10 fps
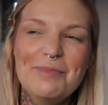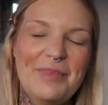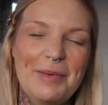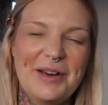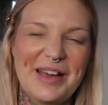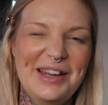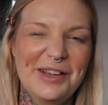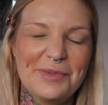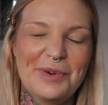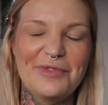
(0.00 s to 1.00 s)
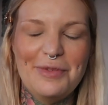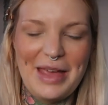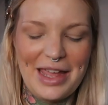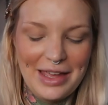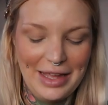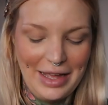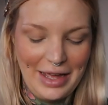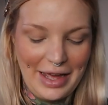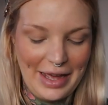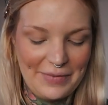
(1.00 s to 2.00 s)
Maybe I'll get another one for me.
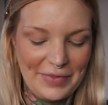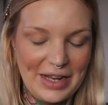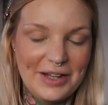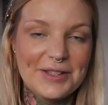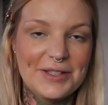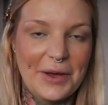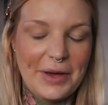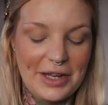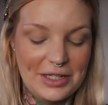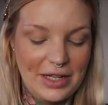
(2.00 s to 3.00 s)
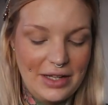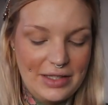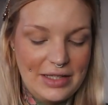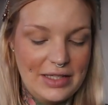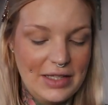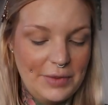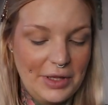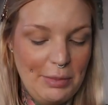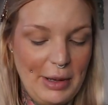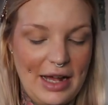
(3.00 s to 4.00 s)
It looks so good. This is
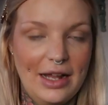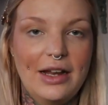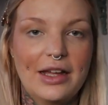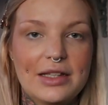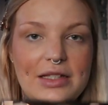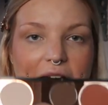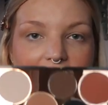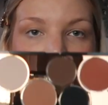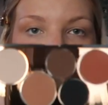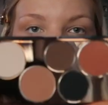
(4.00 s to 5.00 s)
what the palette looks like.